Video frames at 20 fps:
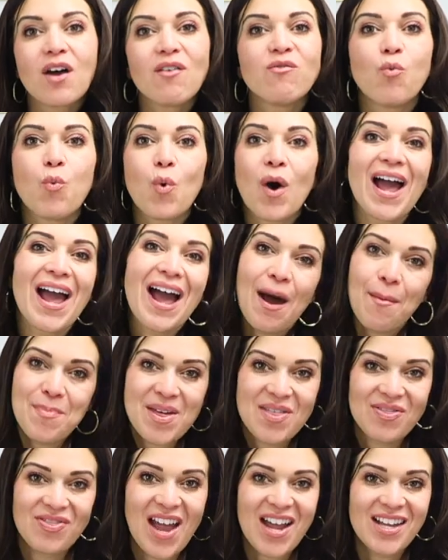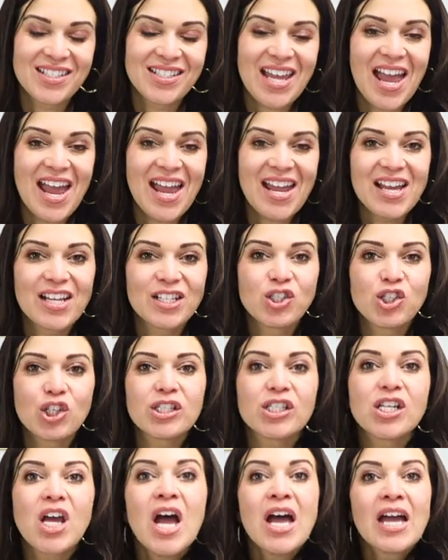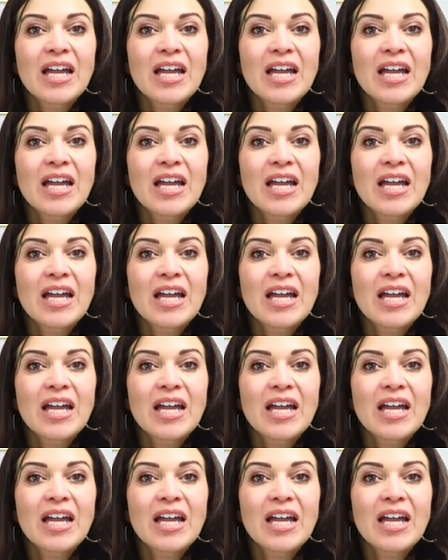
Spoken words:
of what happened that day and just